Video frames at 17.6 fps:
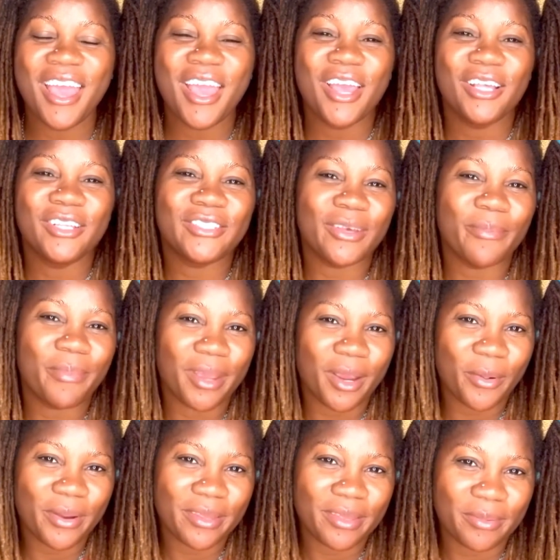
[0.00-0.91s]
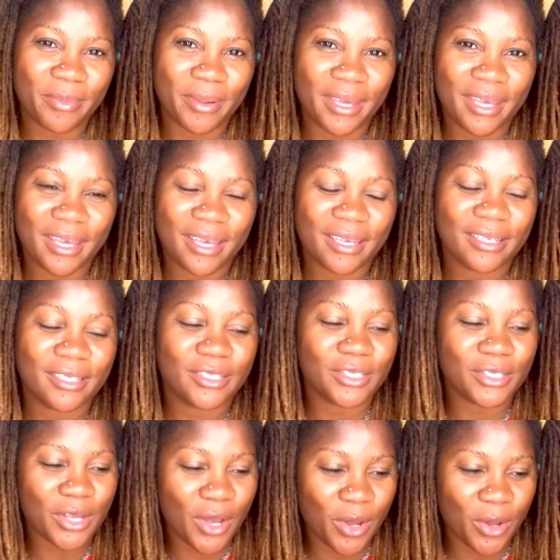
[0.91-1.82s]
So, bear with me.
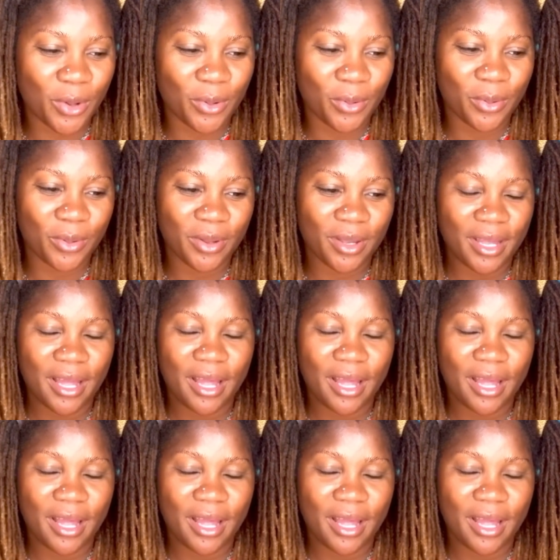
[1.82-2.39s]
So,